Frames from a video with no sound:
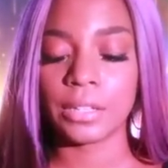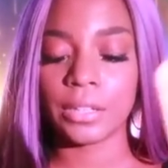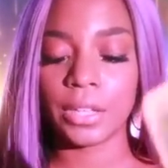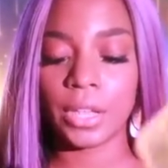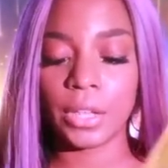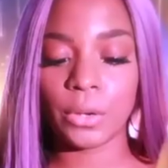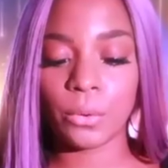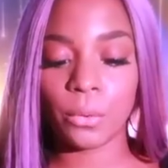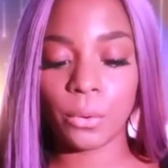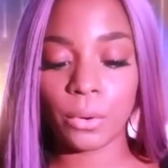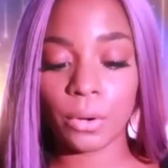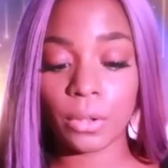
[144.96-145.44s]

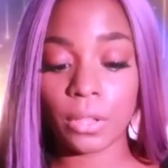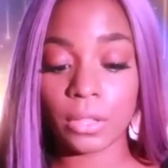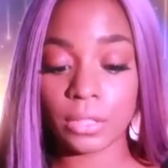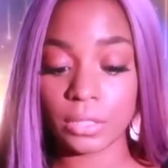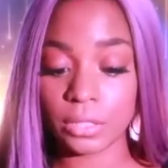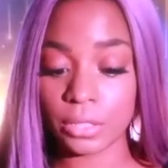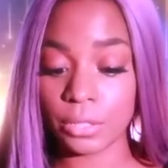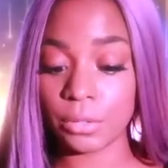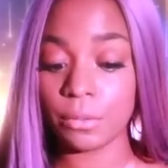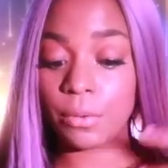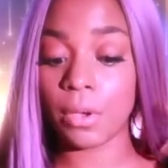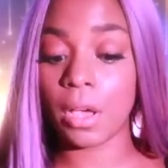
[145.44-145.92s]
in or
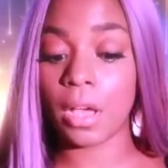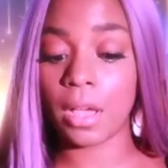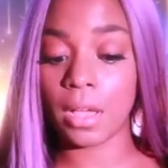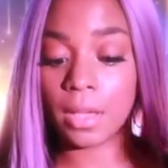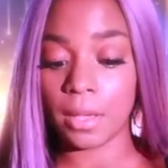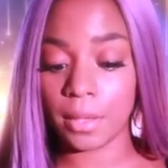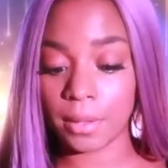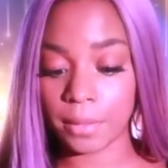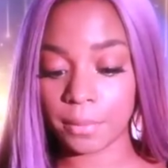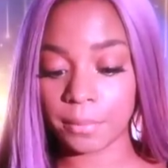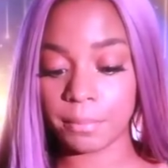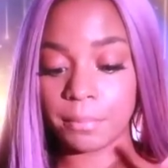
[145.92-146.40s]
to,
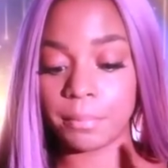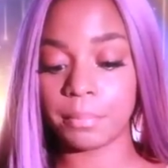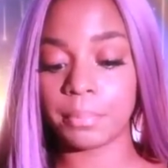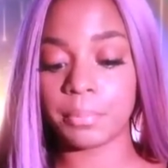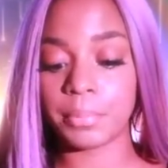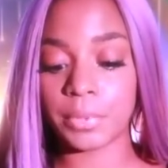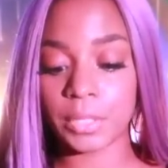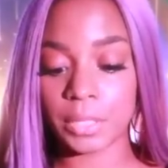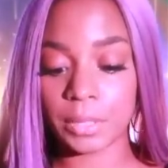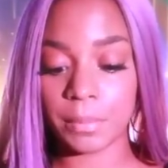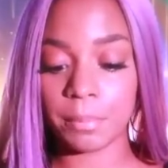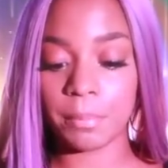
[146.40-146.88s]
um,
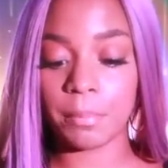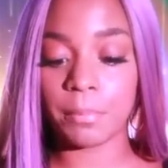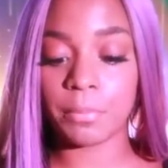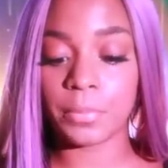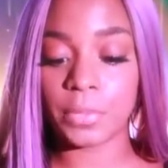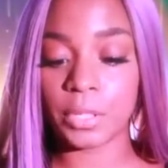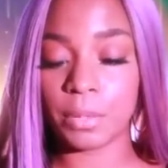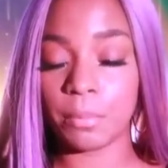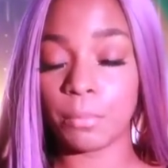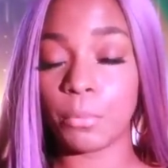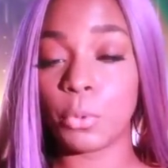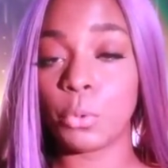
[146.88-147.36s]
to,
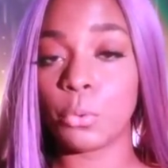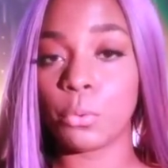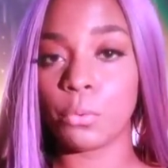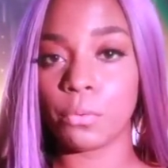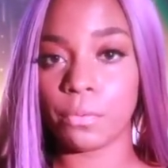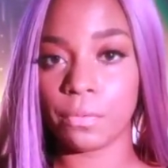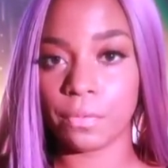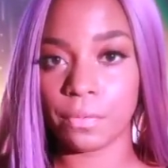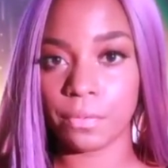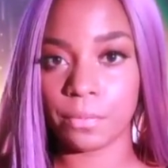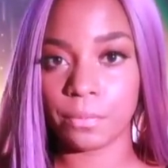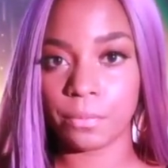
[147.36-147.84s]
to
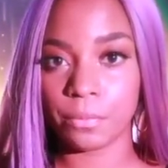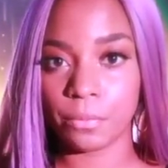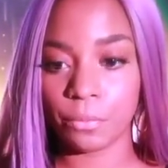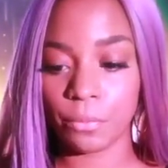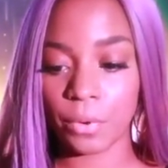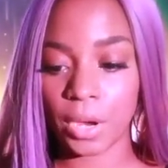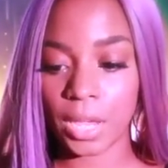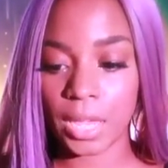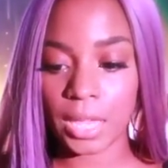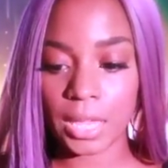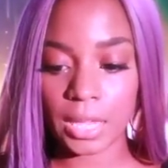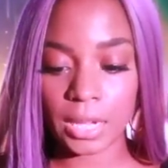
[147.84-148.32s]
move,
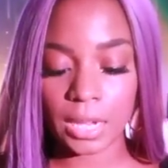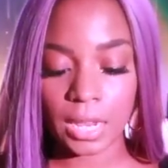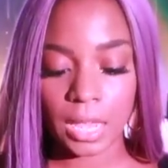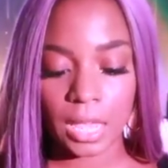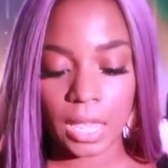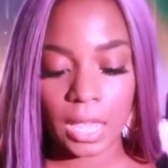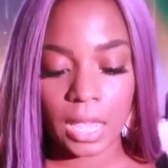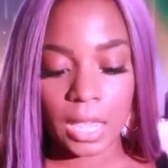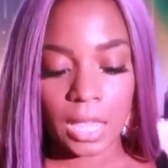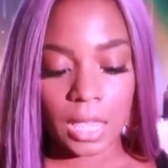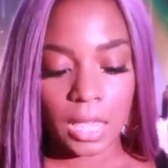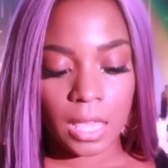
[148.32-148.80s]
right?
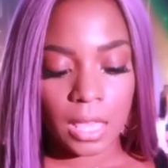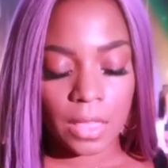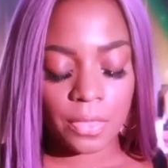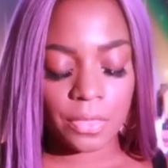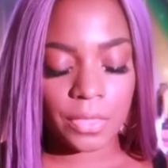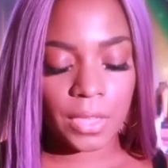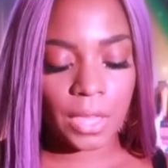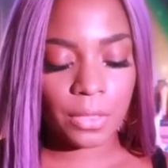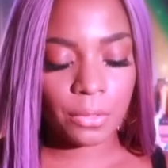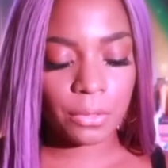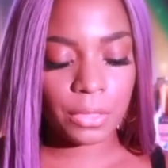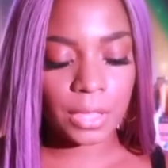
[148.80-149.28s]

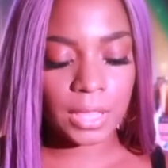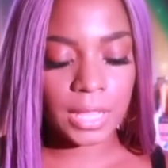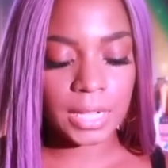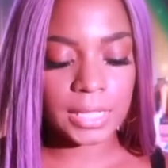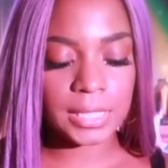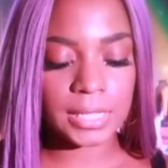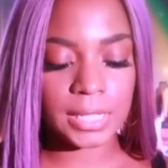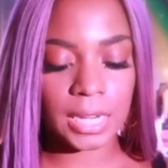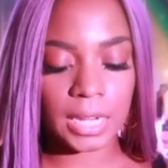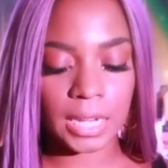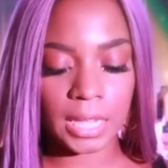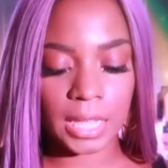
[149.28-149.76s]
The other thing
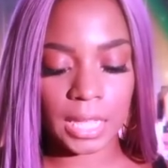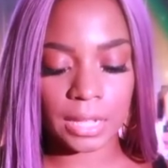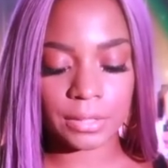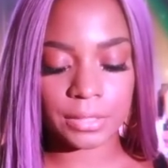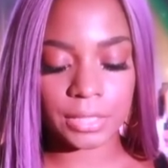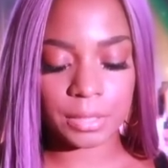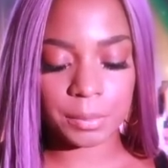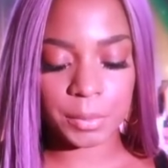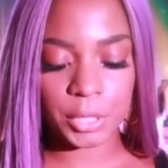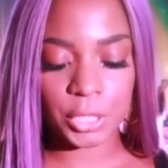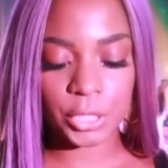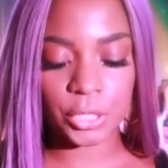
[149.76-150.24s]
that's standing
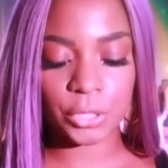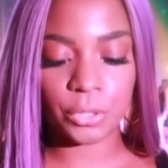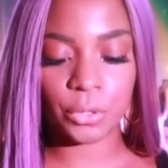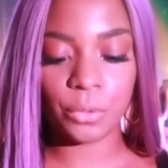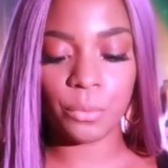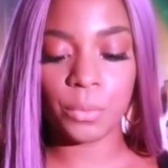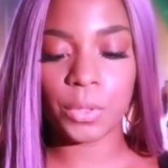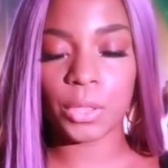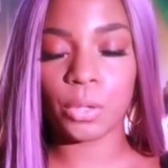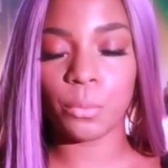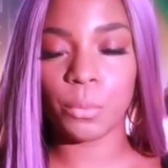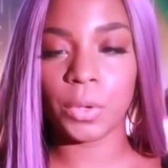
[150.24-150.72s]
out to me
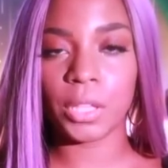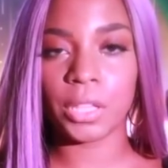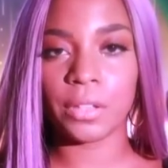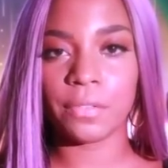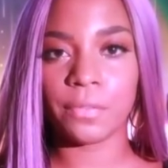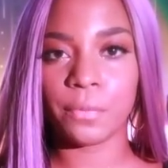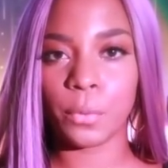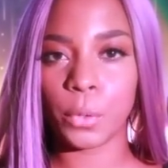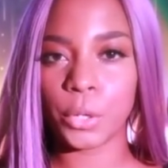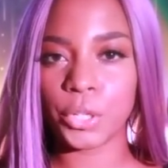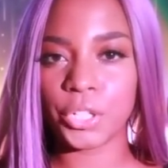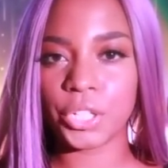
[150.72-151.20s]
too with the Wheel
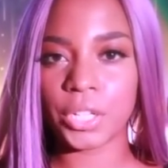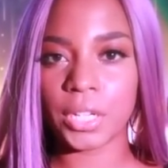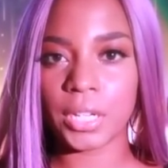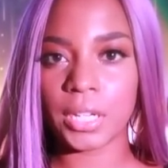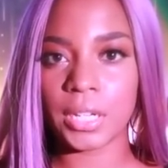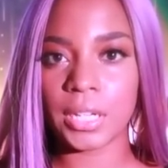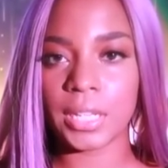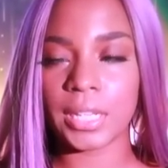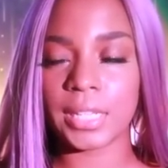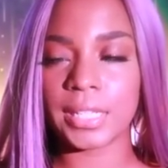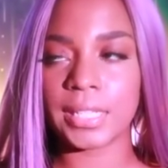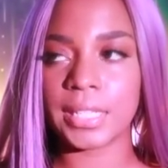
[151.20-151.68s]
of
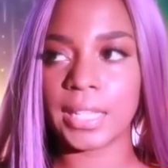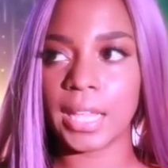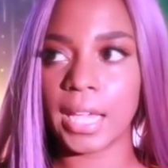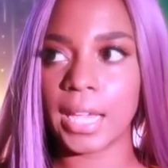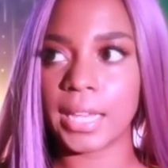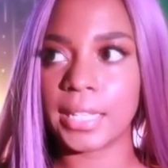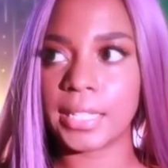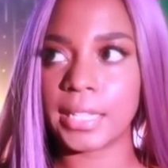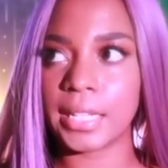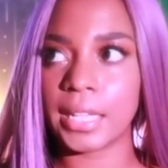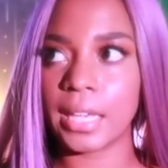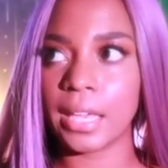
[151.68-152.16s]
Fortune is the
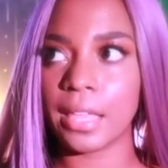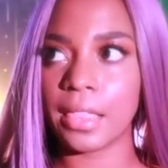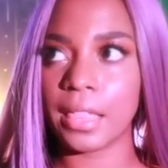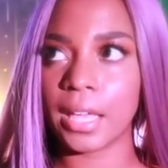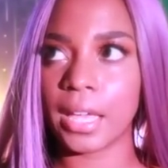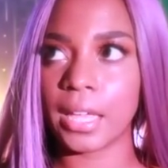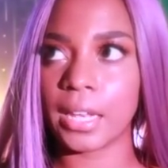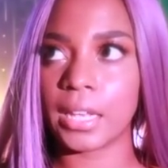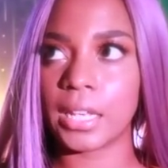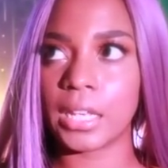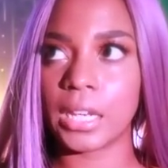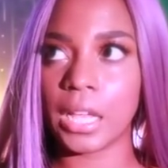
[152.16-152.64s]
idea
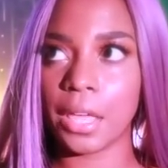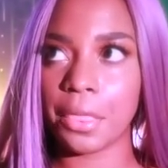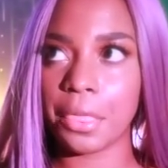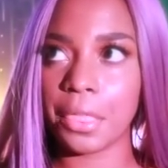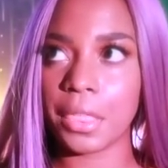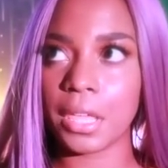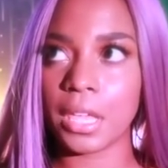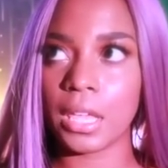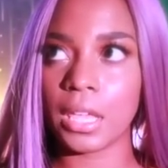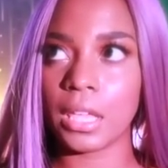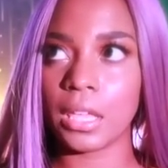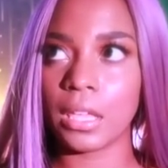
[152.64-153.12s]
that
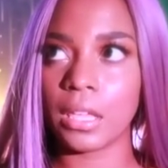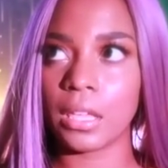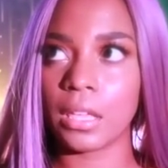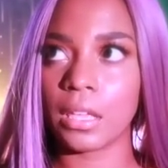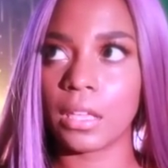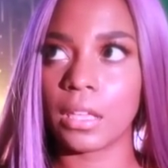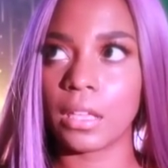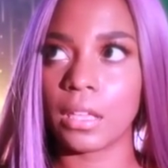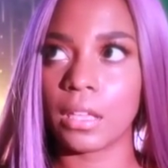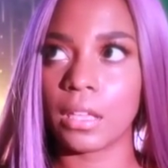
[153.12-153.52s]
nothing,